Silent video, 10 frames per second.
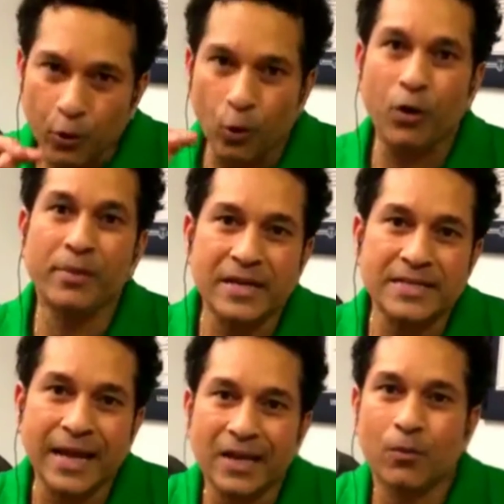and told
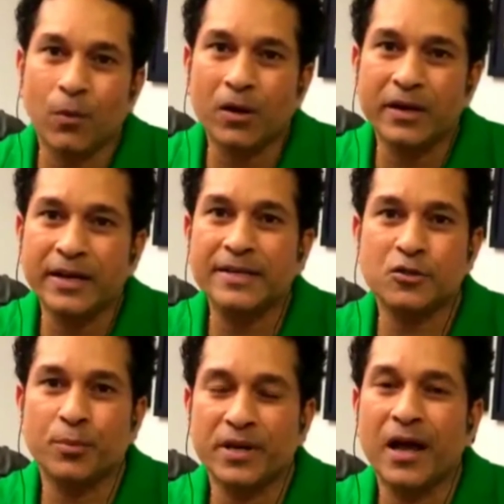me exactly what
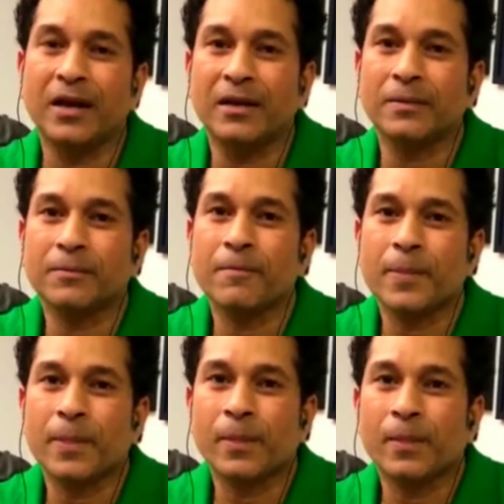needs to be done.
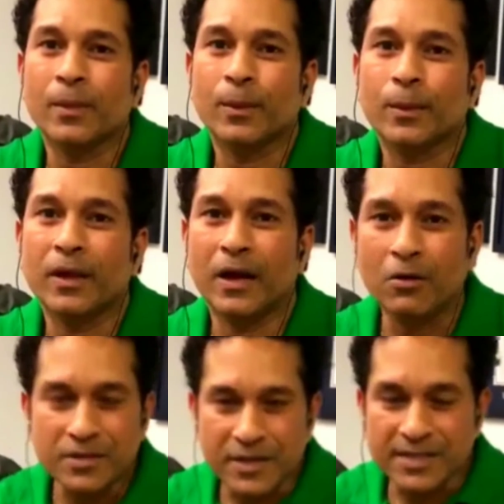
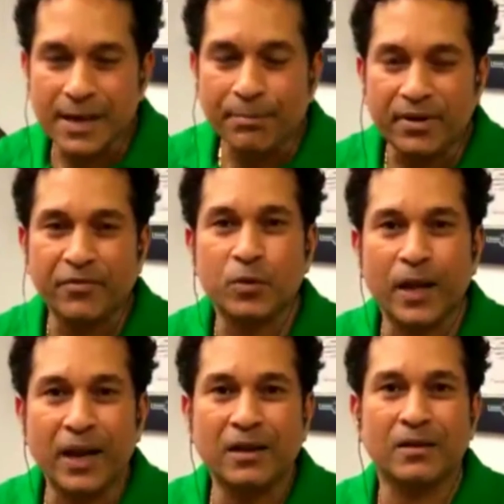And I was
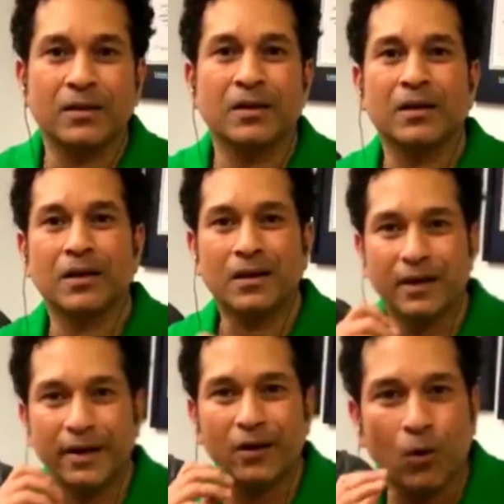receptive to that,
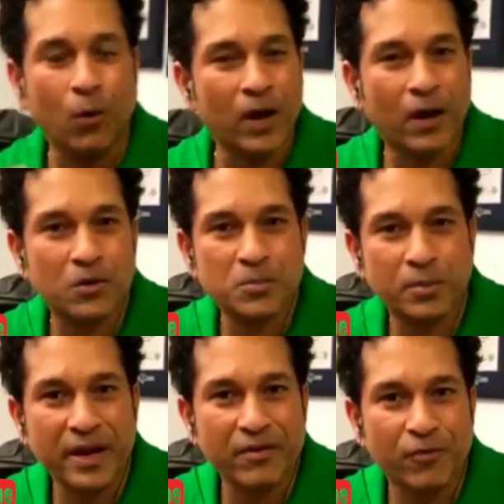and all I
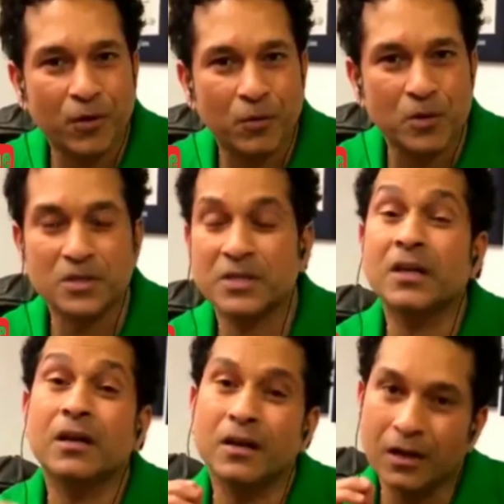was praying for
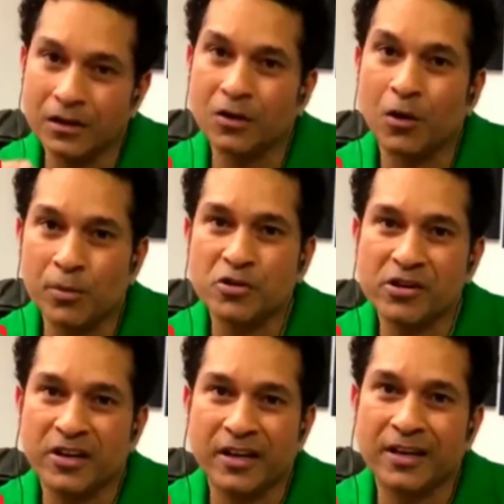was another
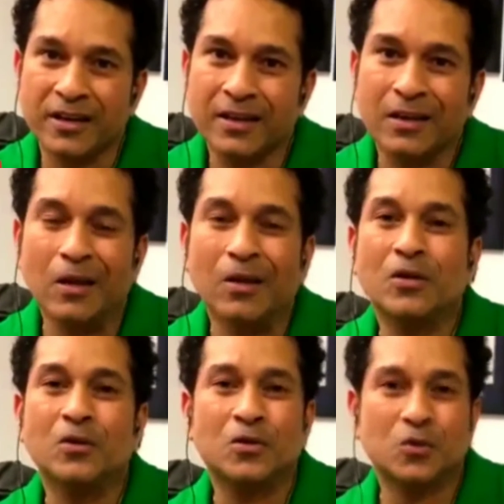opportunity.
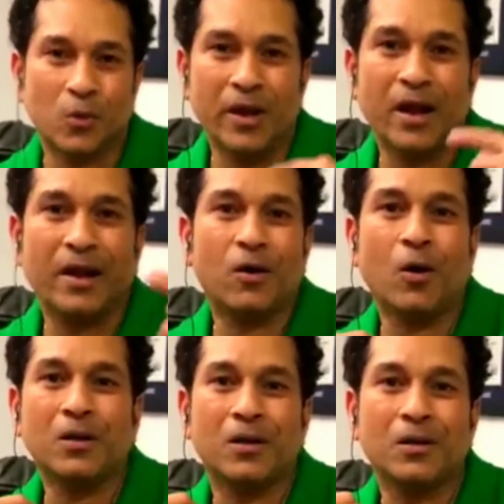So when
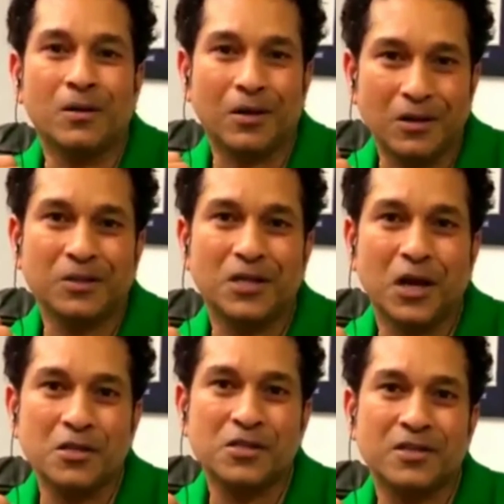I got
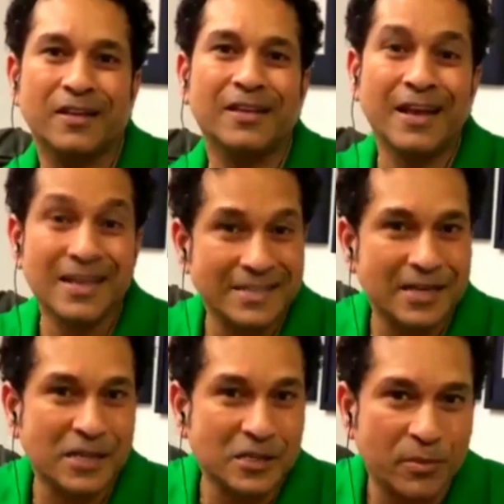another chance in the
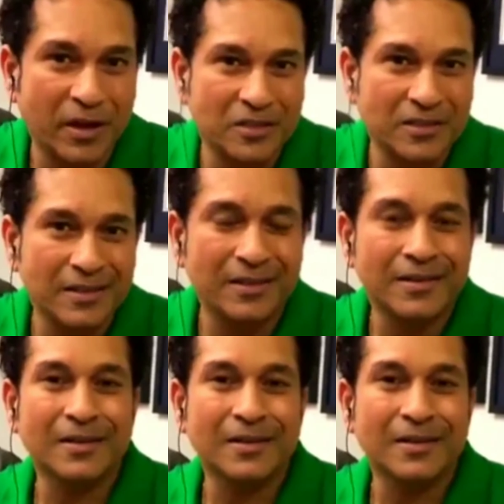next test match,